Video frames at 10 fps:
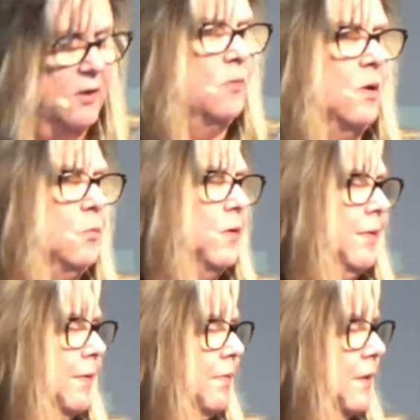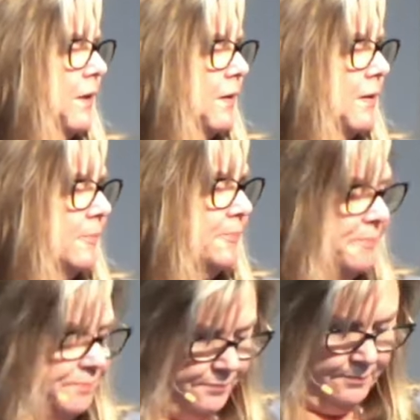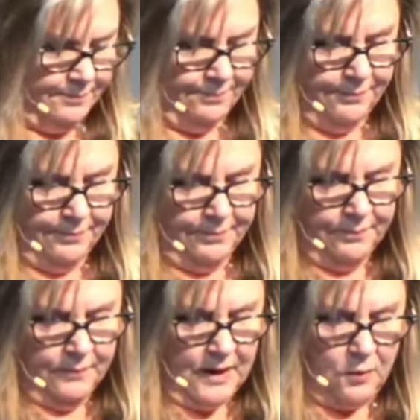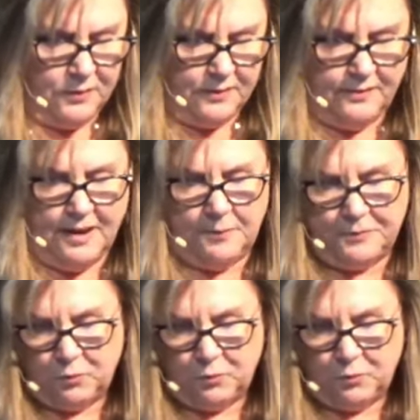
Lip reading: What were they thinking? I was on top